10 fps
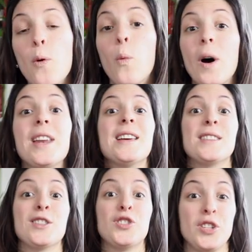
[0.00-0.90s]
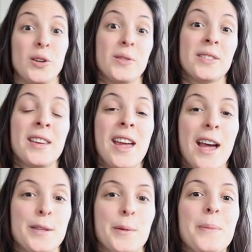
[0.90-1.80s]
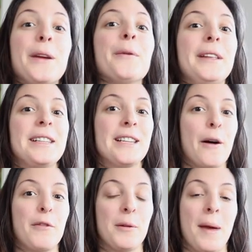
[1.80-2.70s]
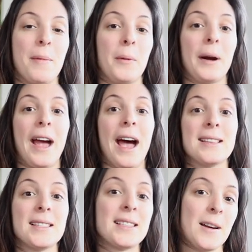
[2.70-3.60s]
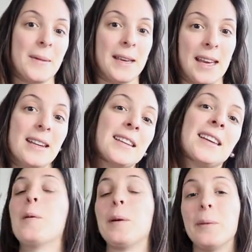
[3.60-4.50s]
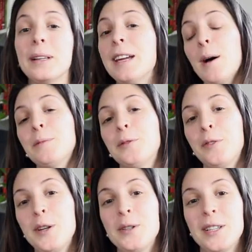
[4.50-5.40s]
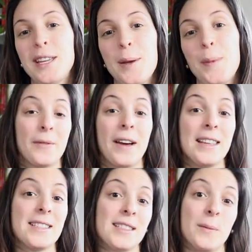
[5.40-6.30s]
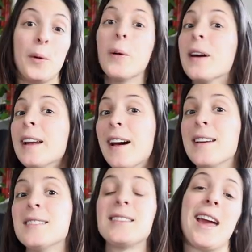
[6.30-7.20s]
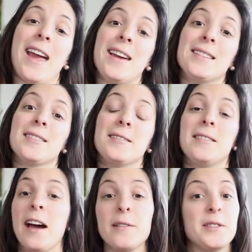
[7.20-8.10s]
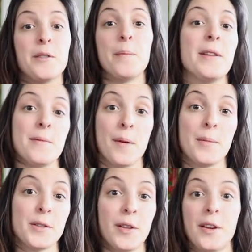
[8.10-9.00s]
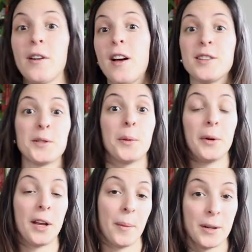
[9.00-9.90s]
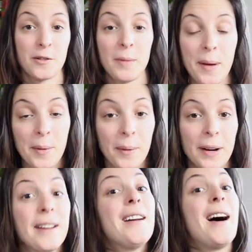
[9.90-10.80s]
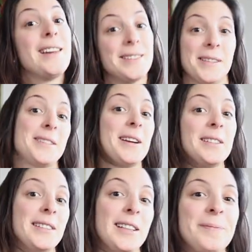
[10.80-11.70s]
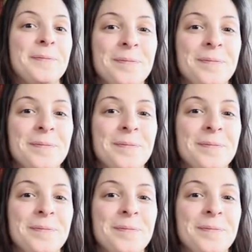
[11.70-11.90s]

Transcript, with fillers: What is its use? And so being really tough with the paperwork as it's coming in will be really helpful for you to keep your filing system organized and down to a minimum so that you're not just hoarding a bunch of paperwork unnecessarily.